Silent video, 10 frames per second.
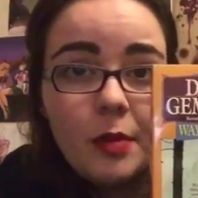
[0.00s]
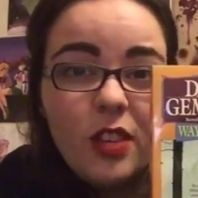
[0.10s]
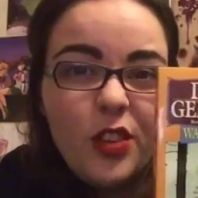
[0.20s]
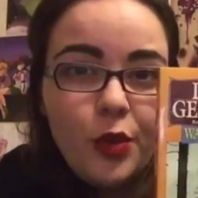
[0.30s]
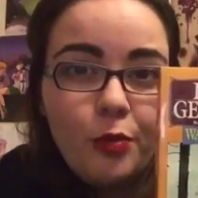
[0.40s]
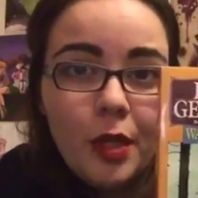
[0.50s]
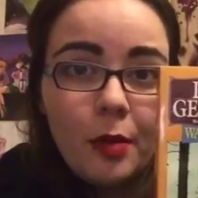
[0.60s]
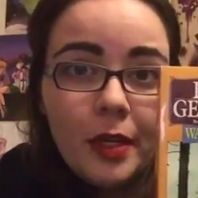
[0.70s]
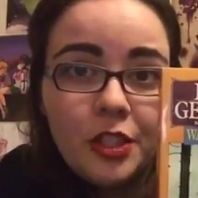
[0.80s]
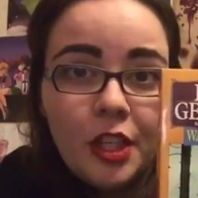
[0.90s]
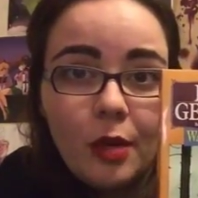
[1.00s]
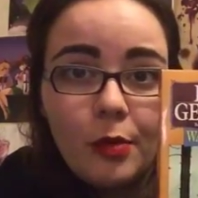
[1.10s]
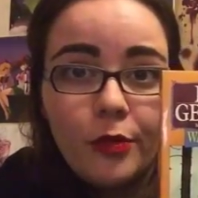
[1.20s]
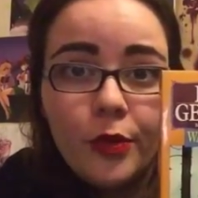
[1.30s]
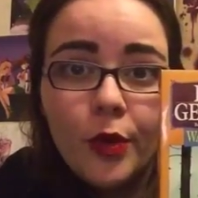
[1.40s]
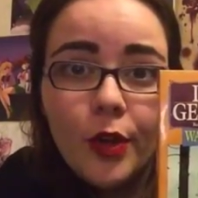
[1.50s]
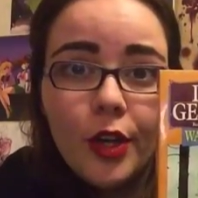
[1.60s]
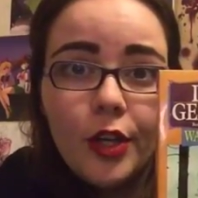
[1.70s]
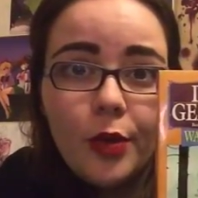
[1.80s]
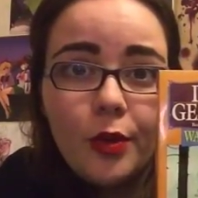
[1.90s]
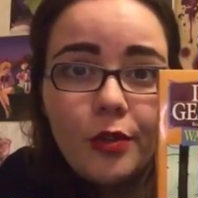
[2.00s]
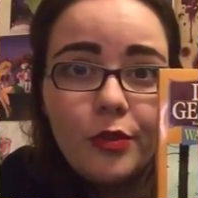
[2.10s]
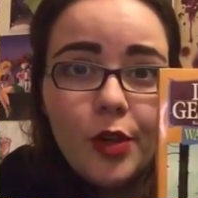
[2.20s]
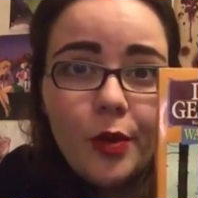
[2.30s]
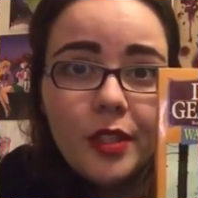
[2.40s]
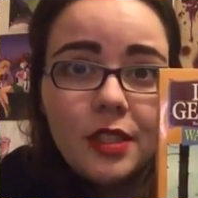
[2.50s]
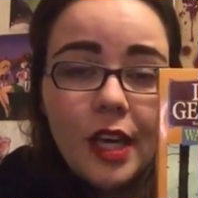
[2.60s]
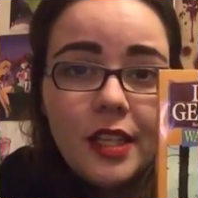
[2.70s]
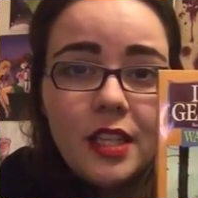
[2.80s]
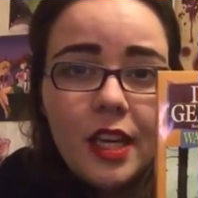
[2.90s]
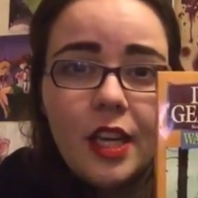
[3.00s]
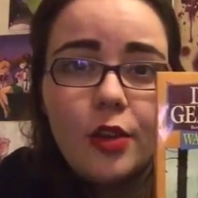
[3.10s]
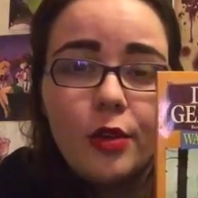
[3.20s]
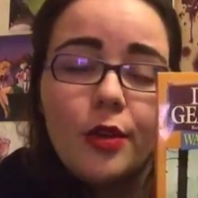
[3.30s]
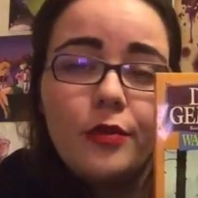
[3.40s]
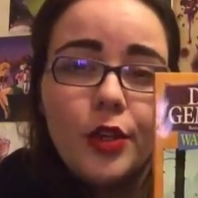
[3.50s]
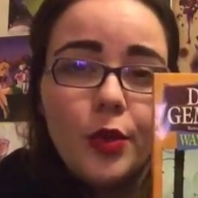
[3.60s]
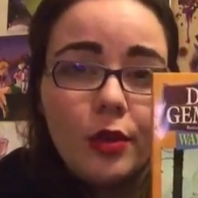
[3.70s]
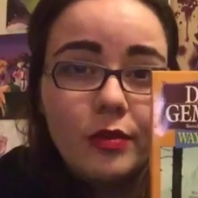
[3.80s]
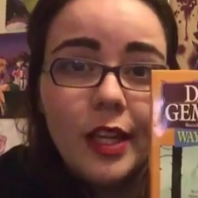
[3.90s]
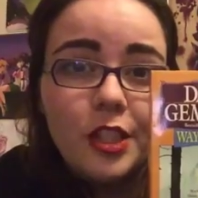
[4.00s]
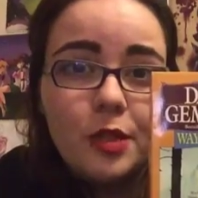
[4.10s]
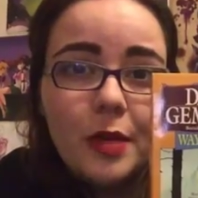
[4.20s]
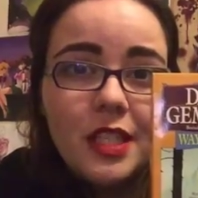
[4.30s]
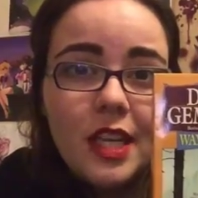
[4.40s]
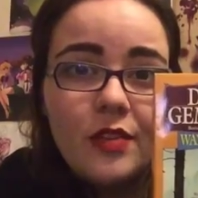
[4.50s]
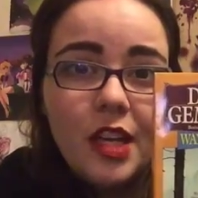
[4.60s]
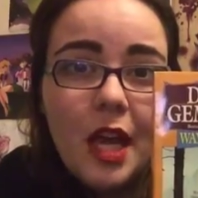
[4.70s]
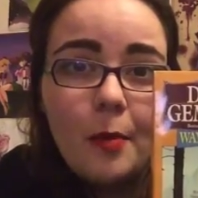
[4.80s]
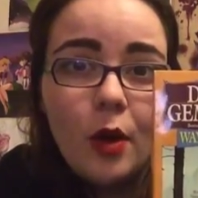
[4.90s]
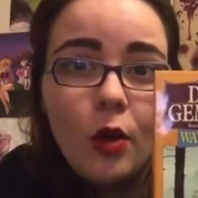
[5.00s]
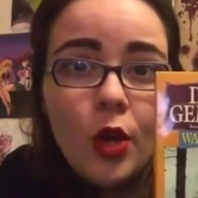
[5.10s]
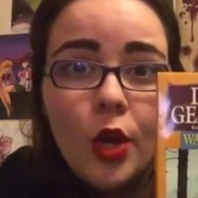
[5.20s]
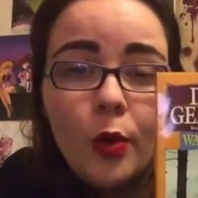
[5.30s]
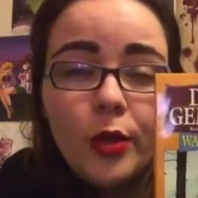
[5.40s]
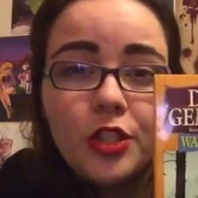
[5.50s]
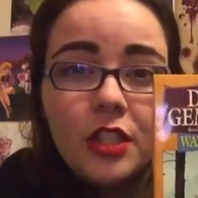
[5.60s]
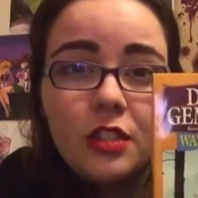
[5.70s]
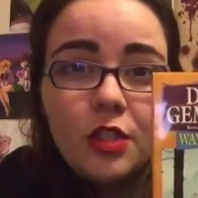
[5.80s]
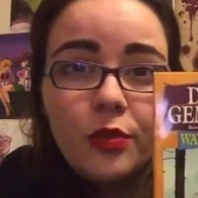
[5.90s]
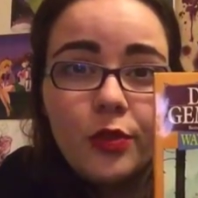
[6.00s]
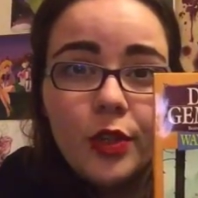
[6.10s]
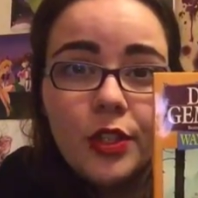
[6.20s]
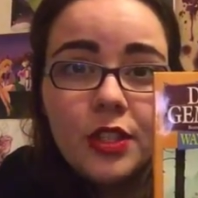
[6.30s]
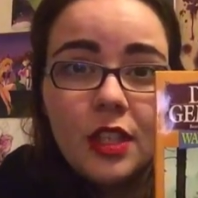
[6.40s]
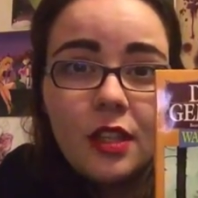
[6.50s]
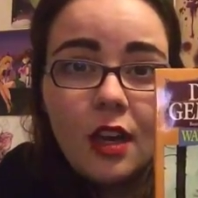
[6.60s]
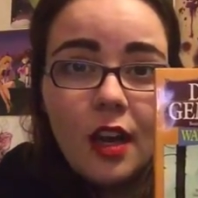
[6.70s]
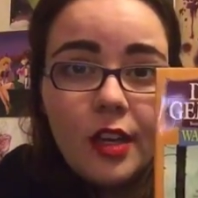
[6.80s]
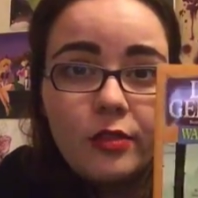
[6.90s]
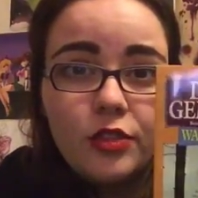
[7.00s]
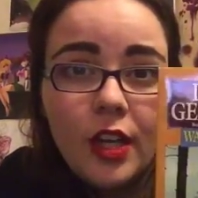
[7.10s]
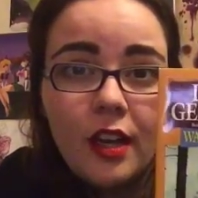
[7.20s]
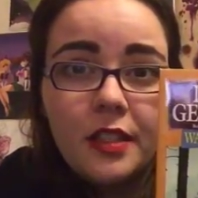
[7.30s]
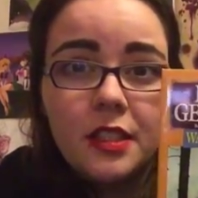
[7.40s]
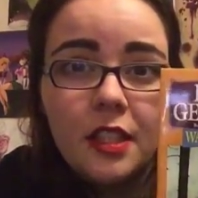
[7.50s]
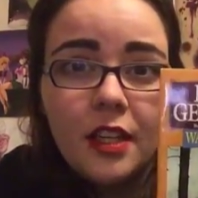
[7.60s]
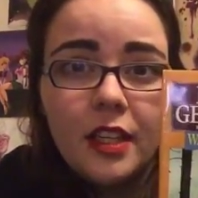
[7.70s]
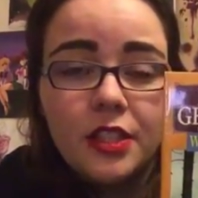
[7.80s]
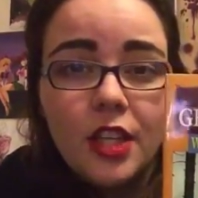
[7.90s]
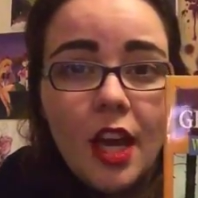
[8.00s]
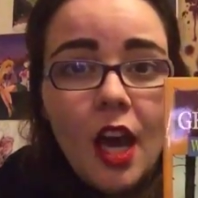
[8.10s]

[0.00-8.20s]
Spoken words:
If you've been on my channel before, you would have noticed I did a review of Legend by David Gemmell, which is the first in the kind of Draenei series.